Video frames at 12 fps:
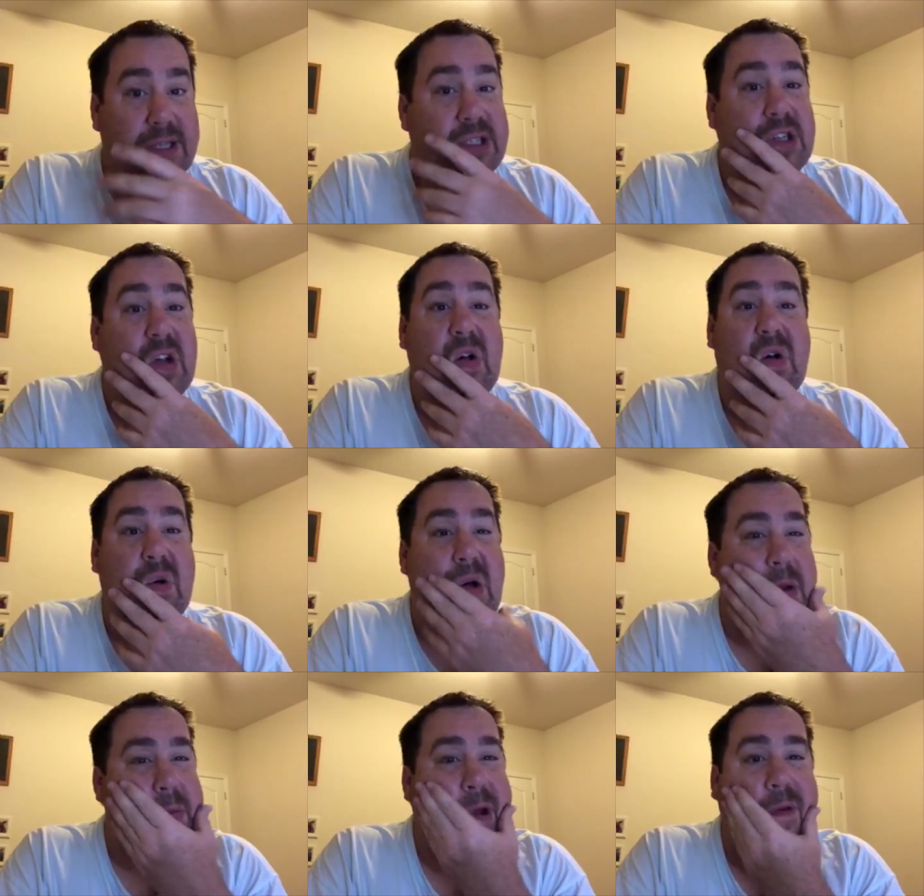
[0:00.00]

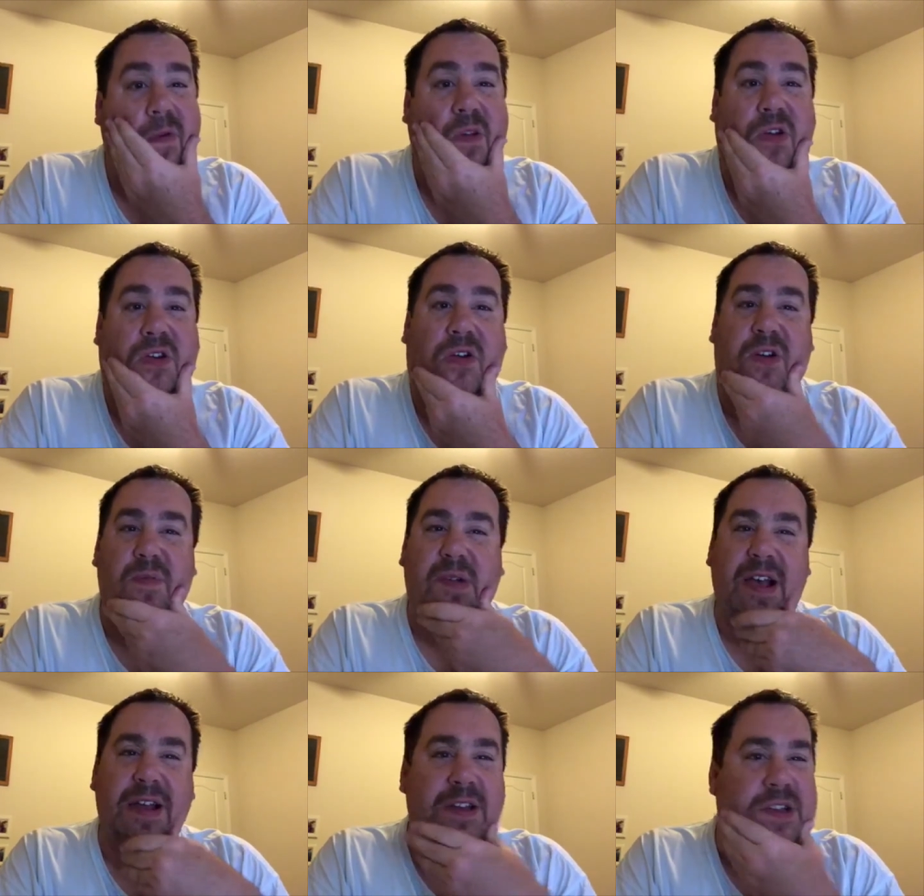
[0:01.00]
so I'm not really sure. I'm
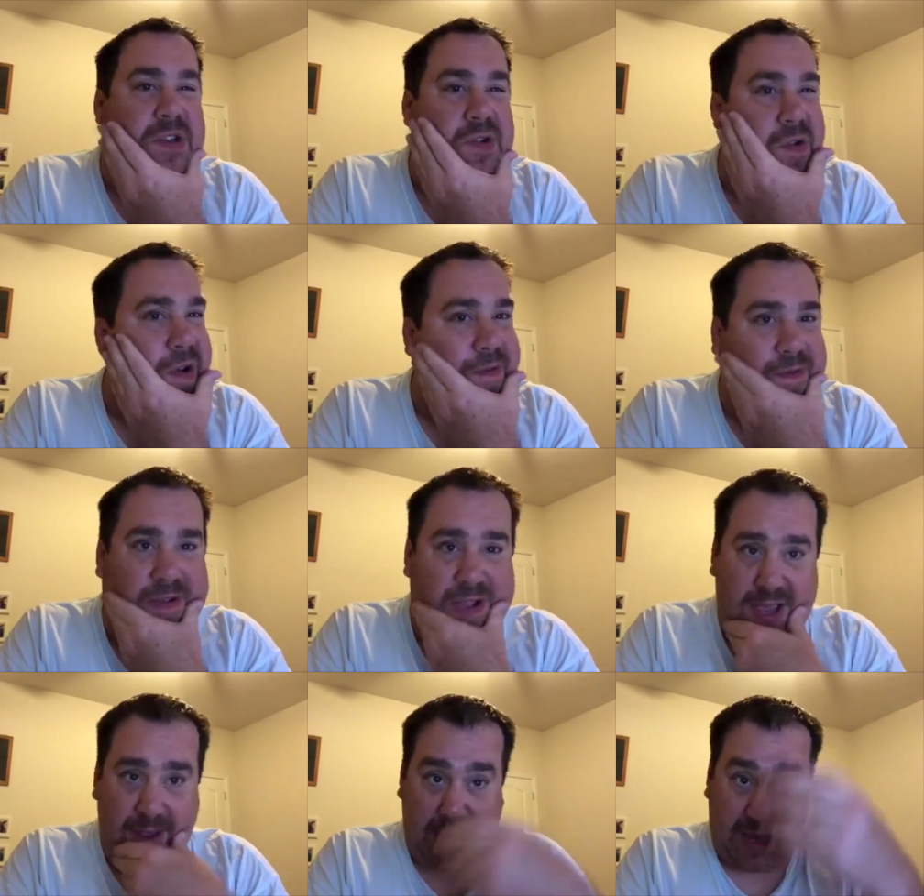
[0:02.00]
kind of
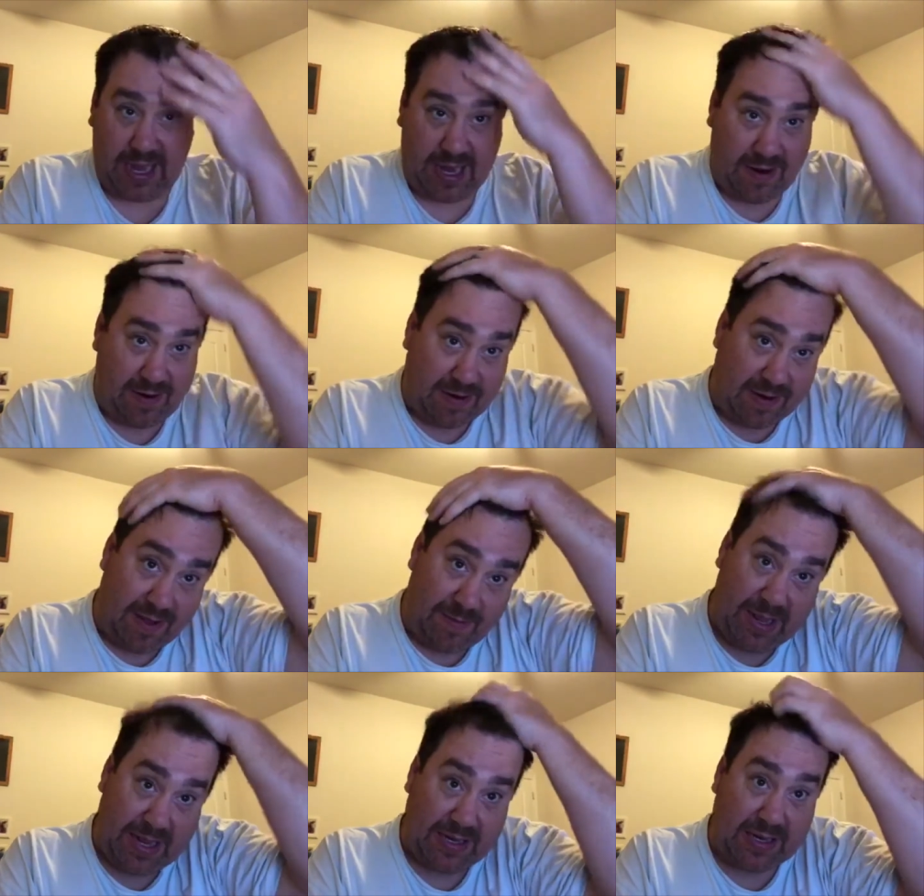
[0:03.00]
scruffy and the hair's all
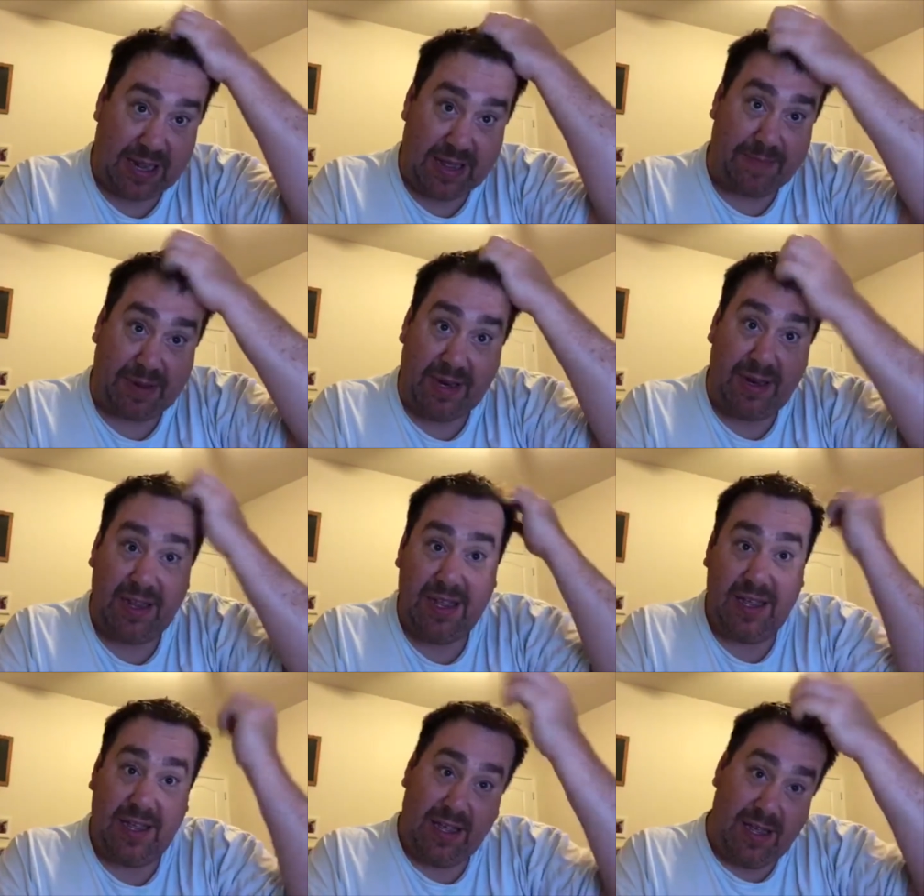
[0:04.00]
messed up,
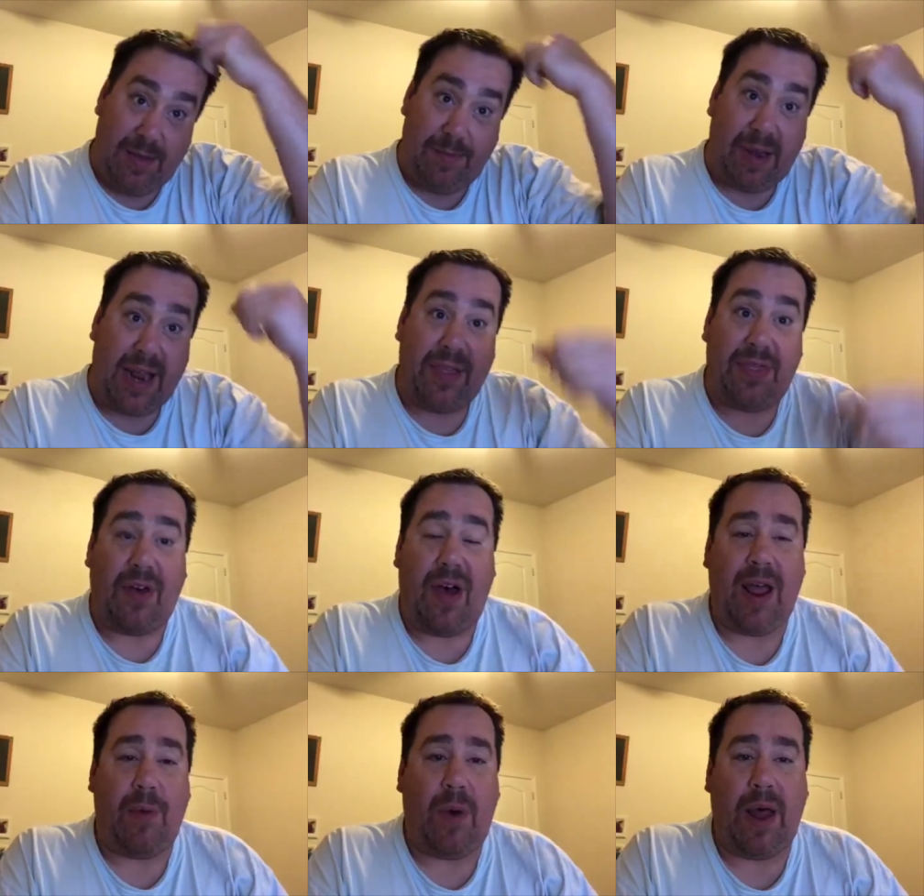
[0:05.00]
but I
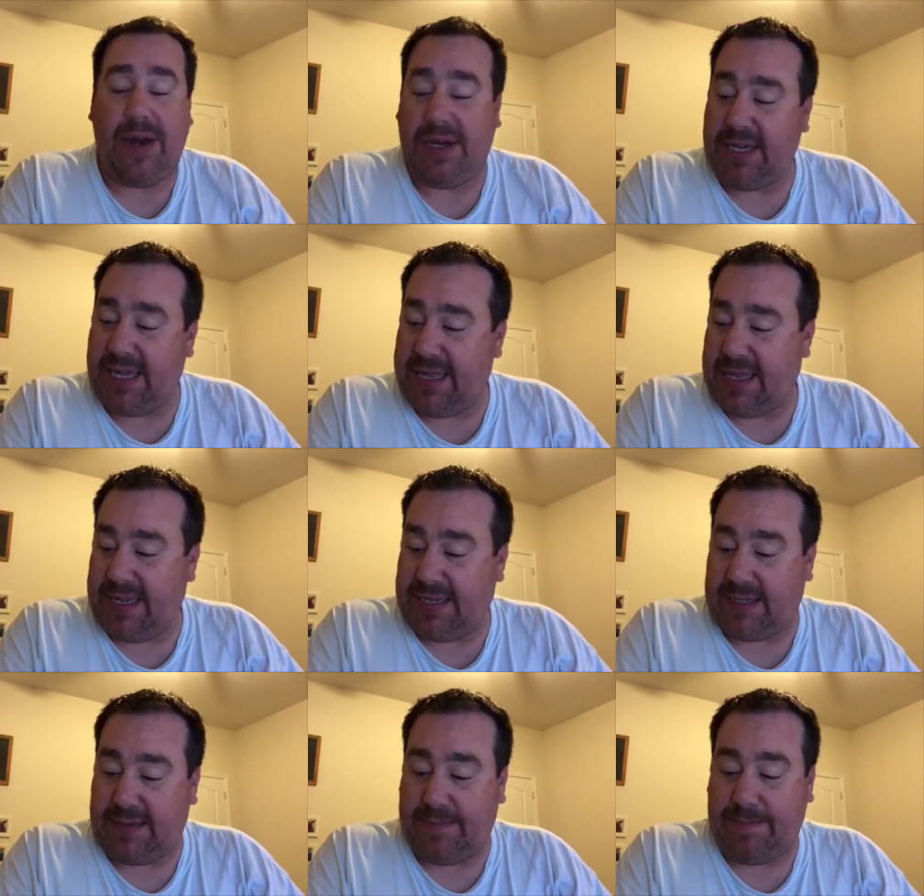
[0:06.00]
thought I wanted to get
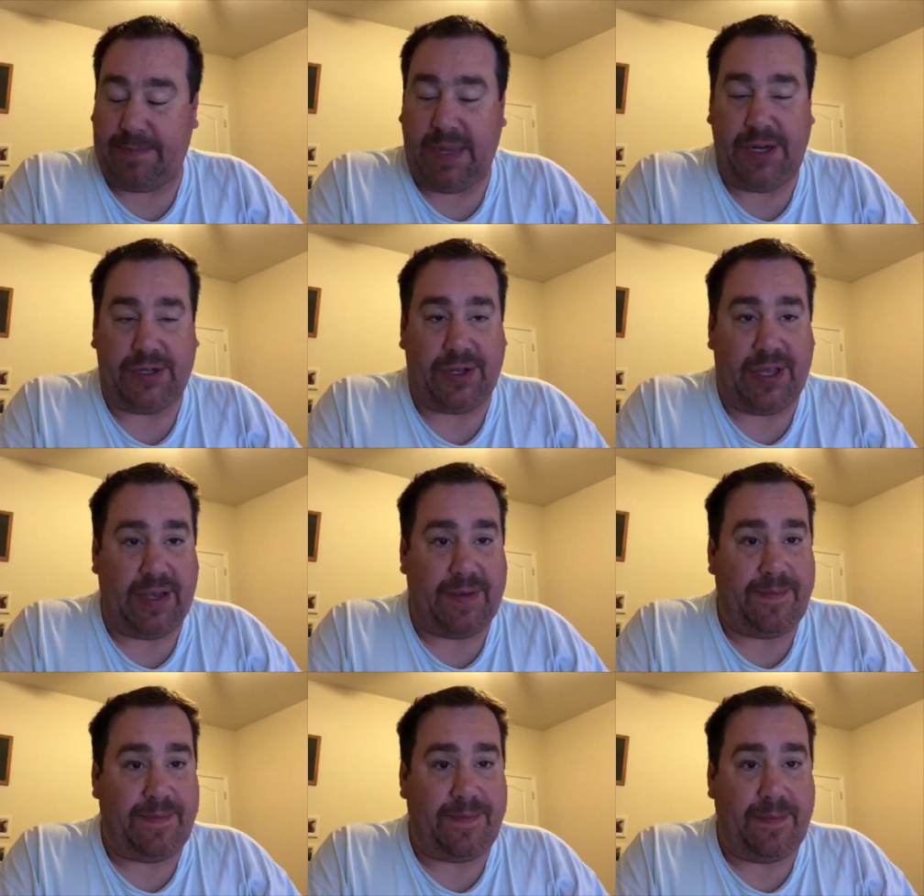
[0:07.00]
this Mystery